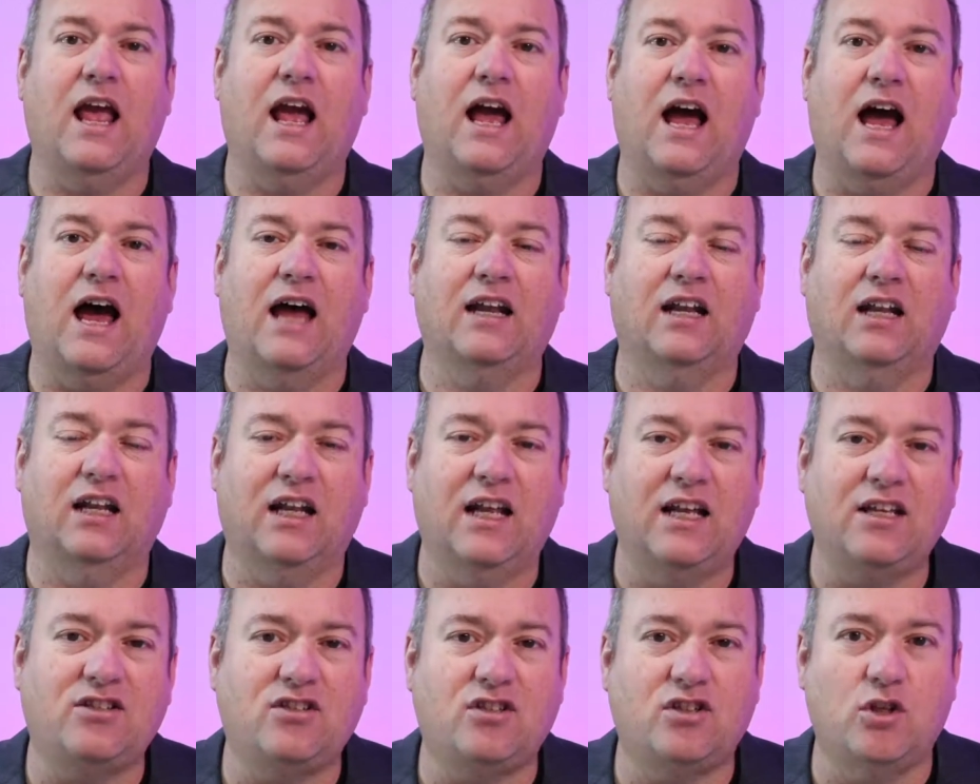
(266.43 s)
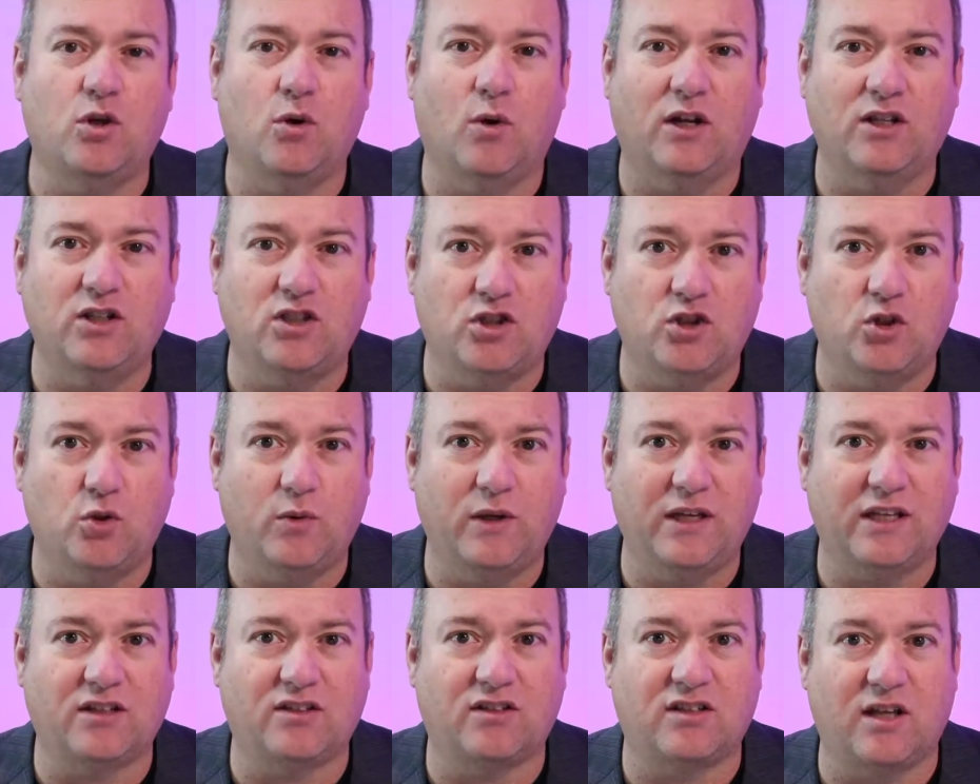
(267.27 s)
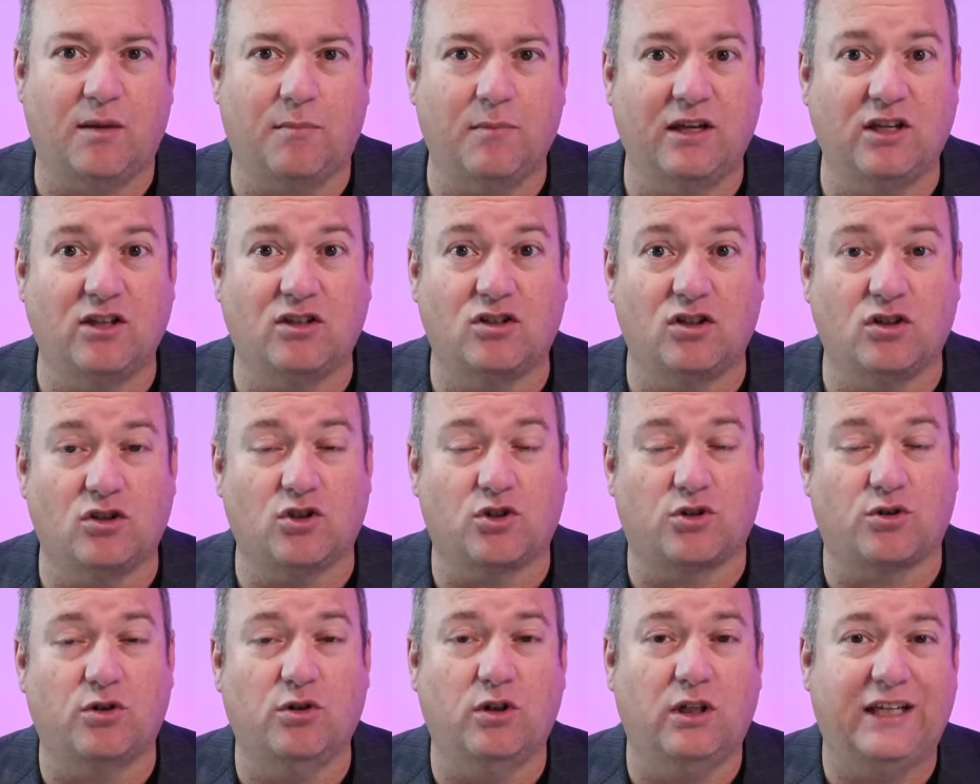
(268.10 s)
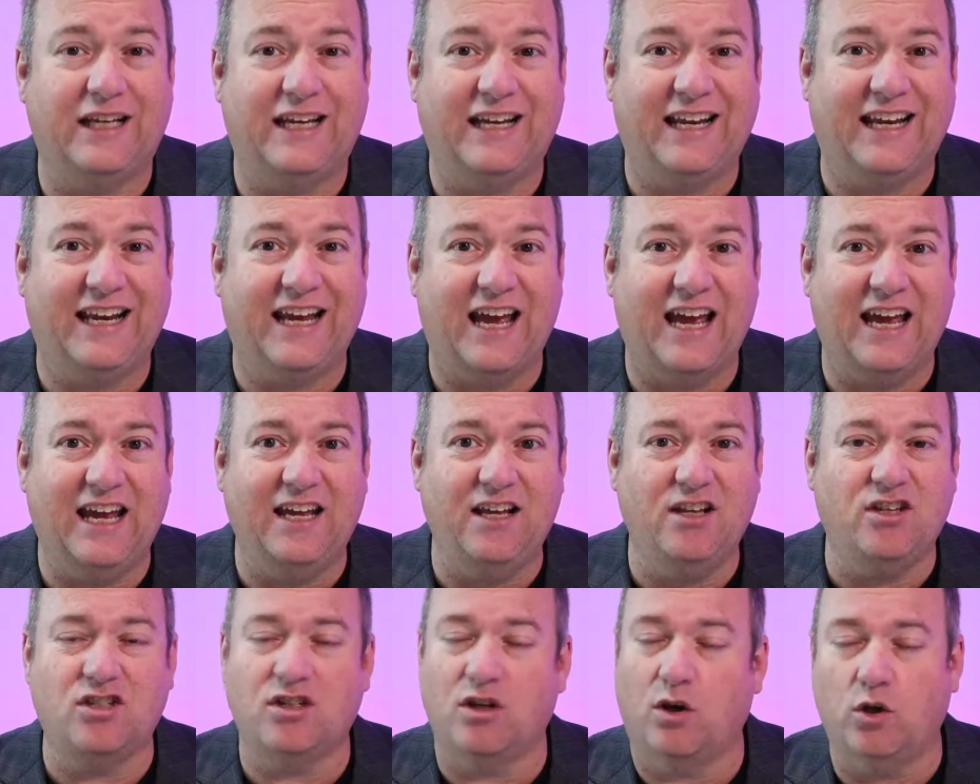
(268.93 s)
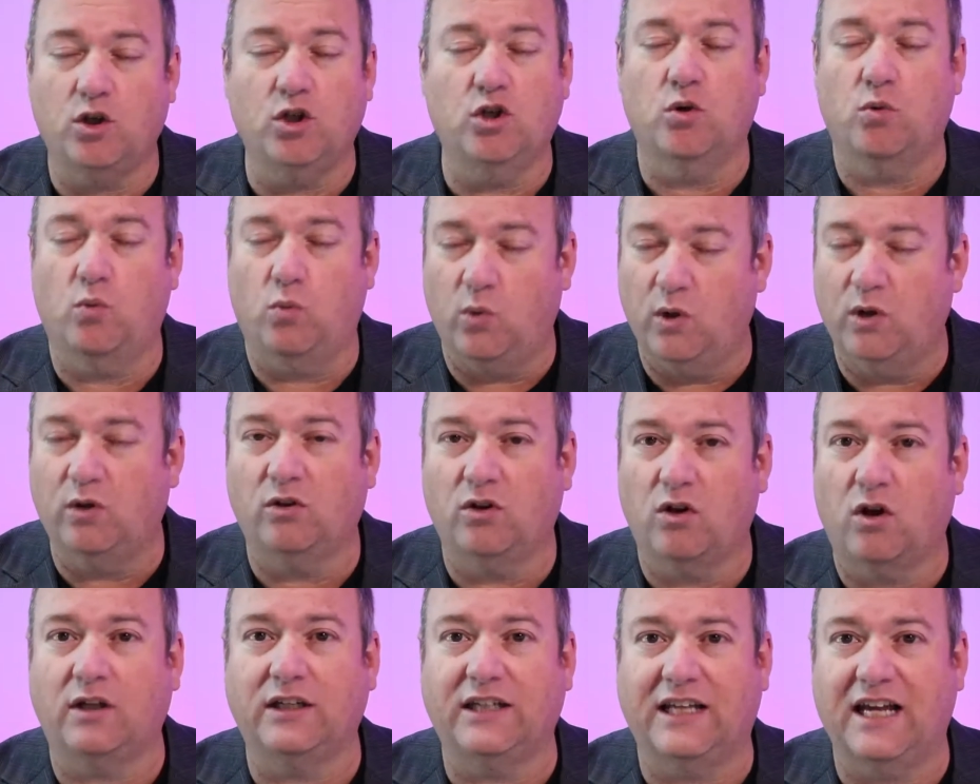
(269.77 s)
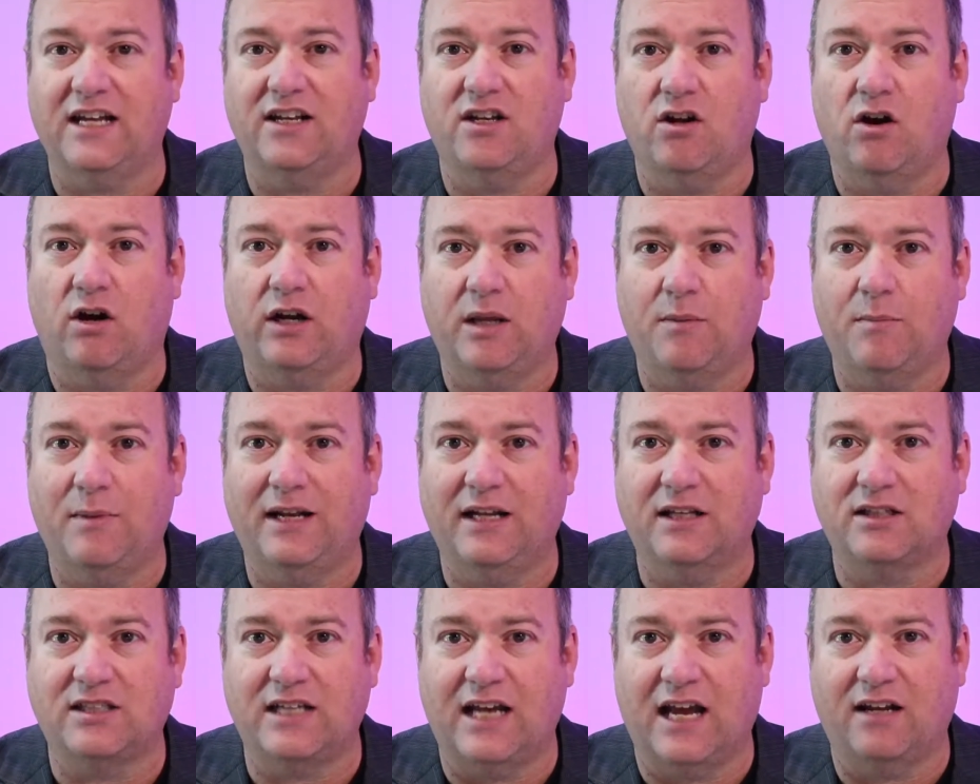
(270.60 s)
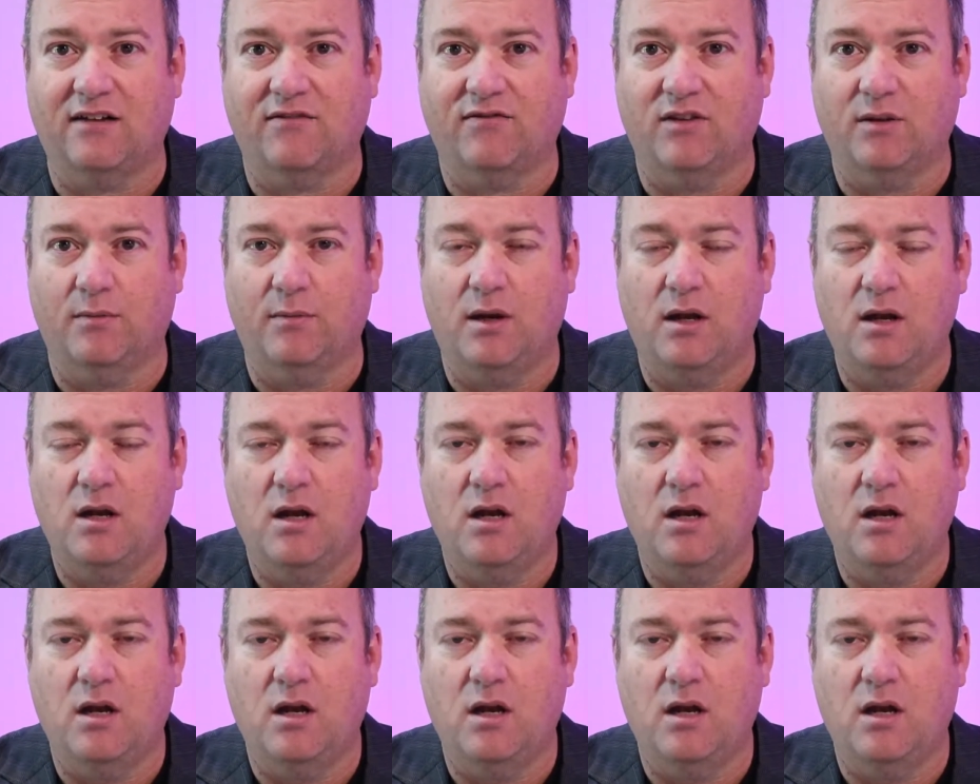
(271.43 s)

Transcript: Unless you are doing something to truly engage, you will not get 90 minutes out of them.